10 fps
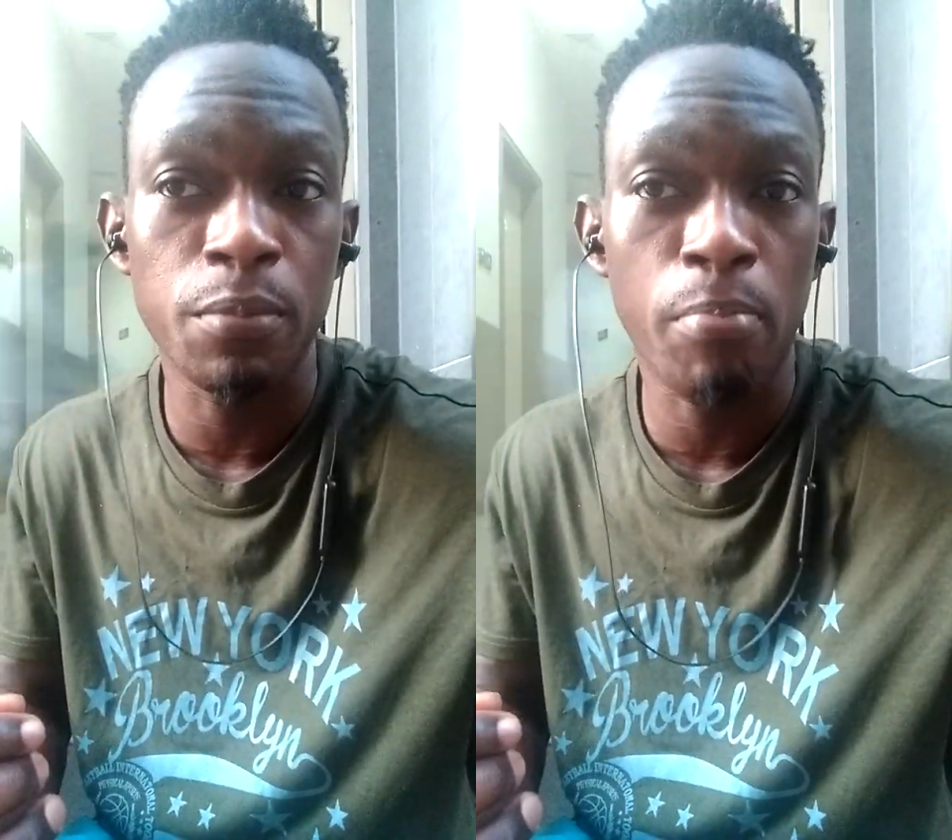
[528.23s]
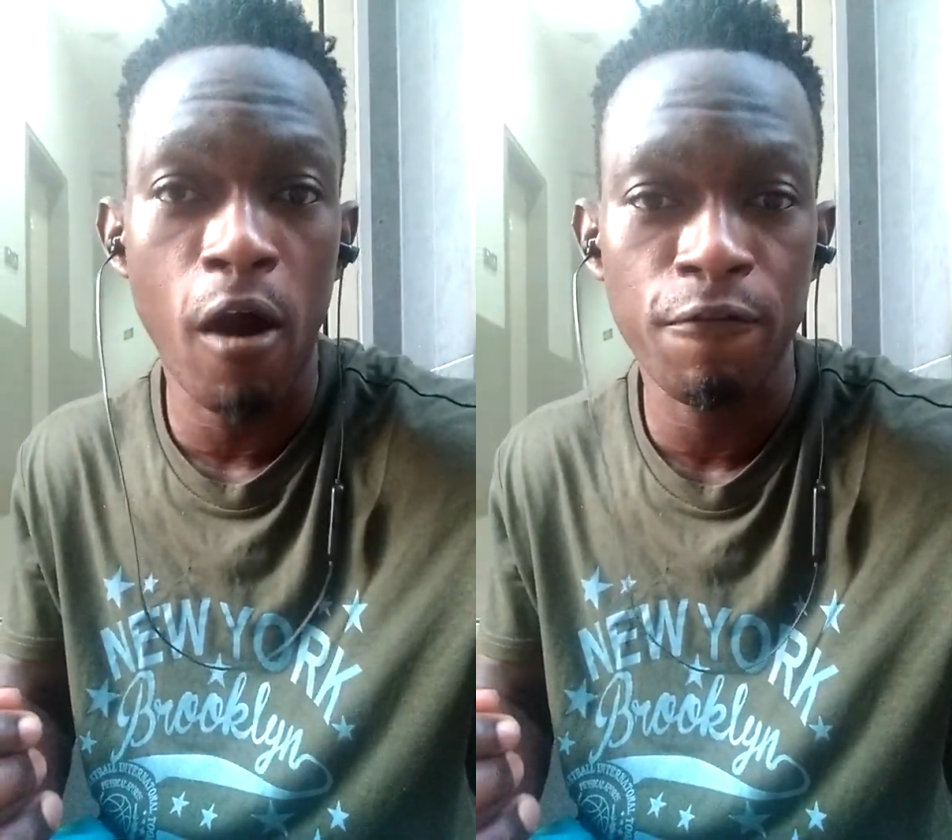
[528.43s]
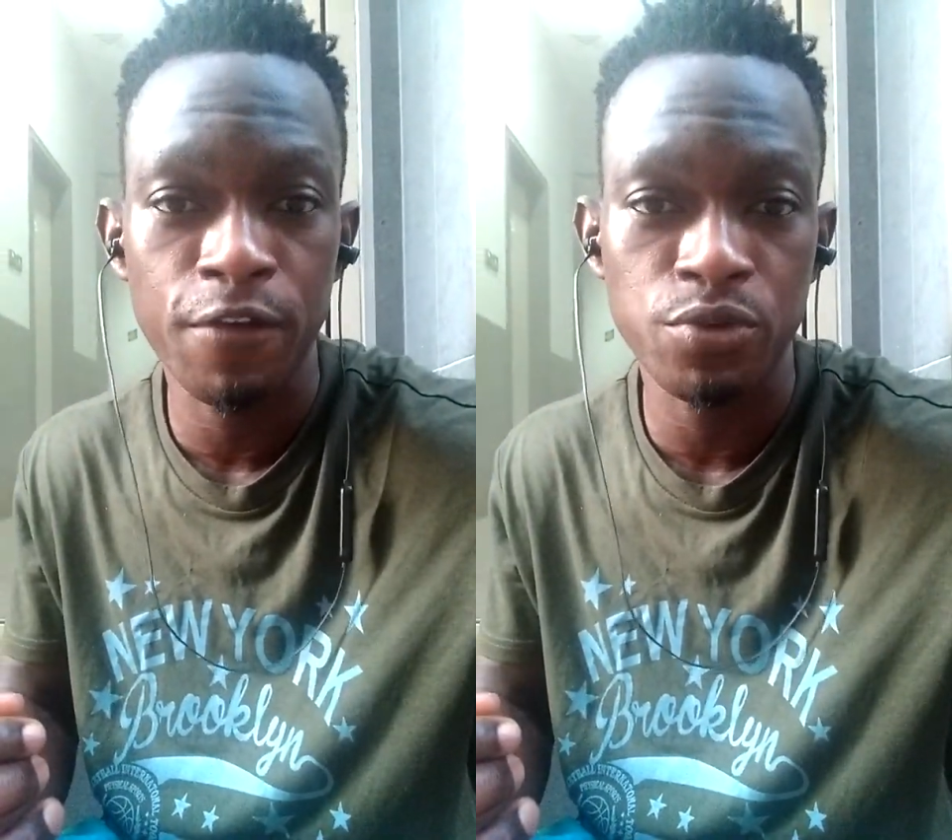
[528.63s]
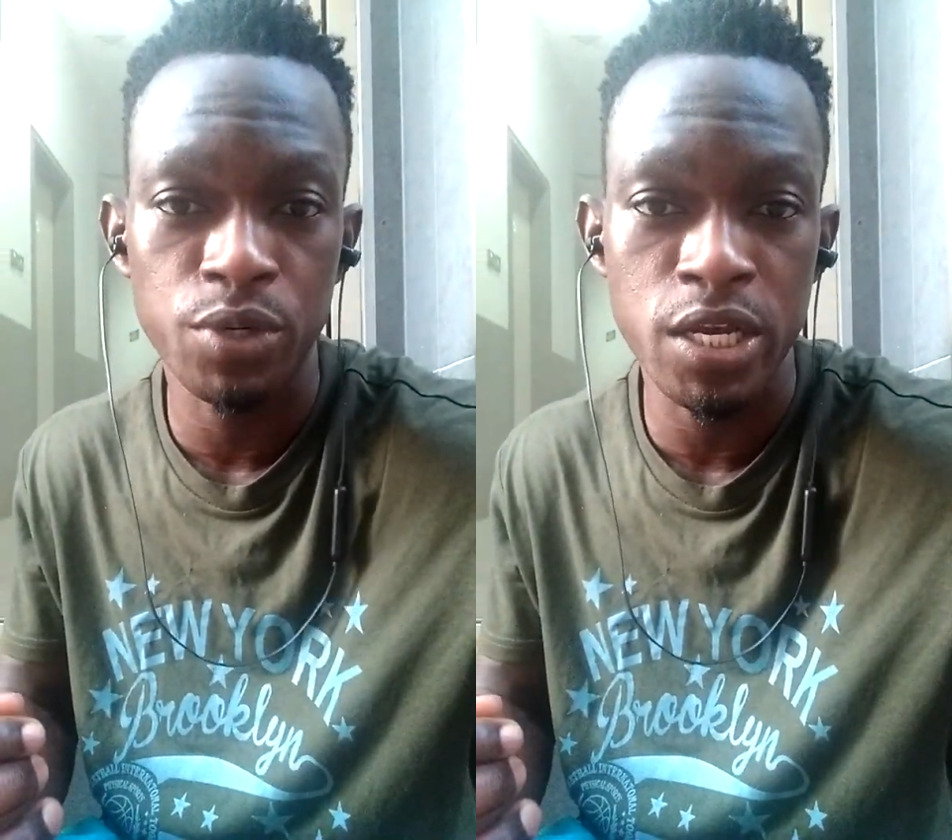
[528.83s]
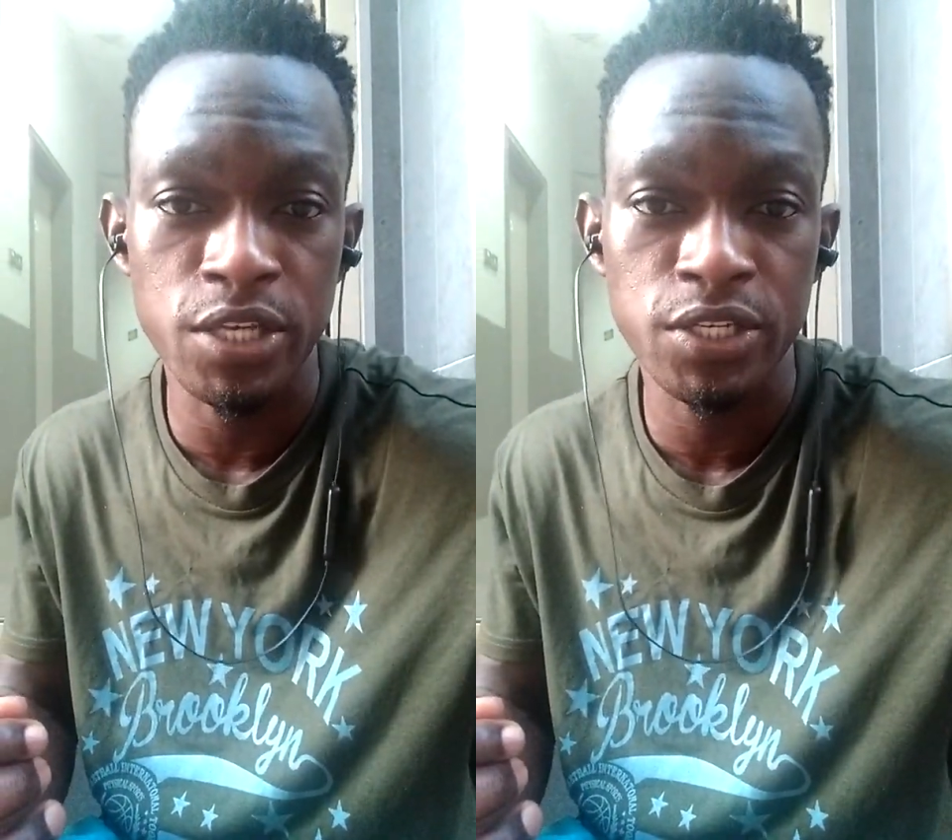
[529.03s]
perfect
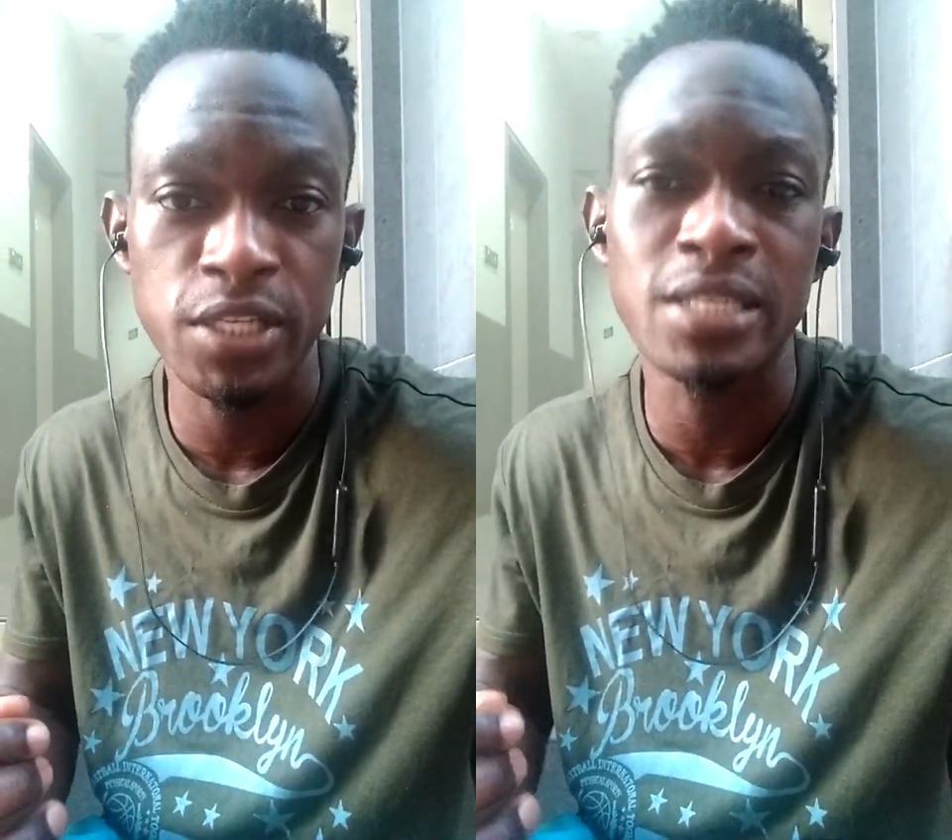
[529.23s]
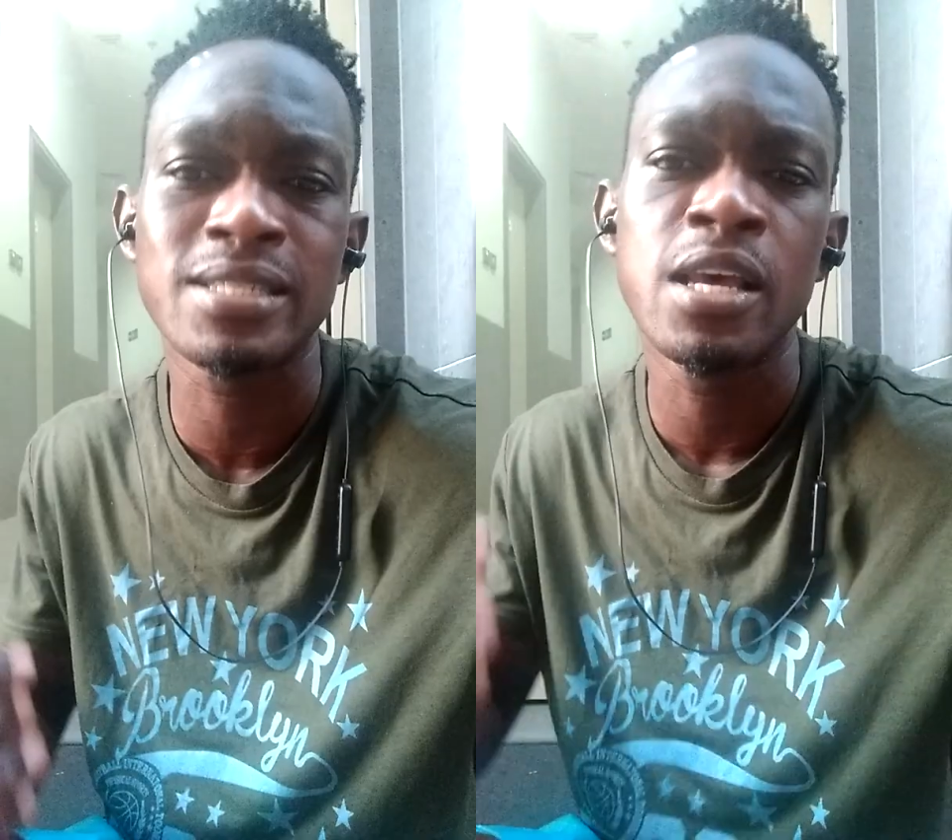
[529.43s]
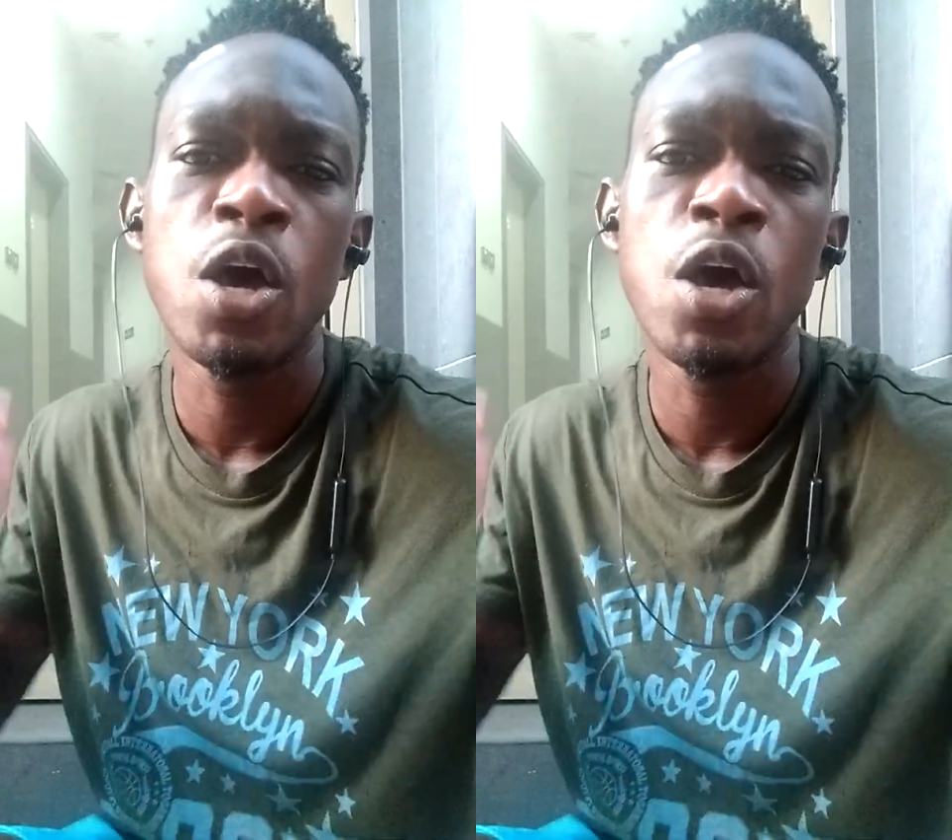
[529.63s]
with this is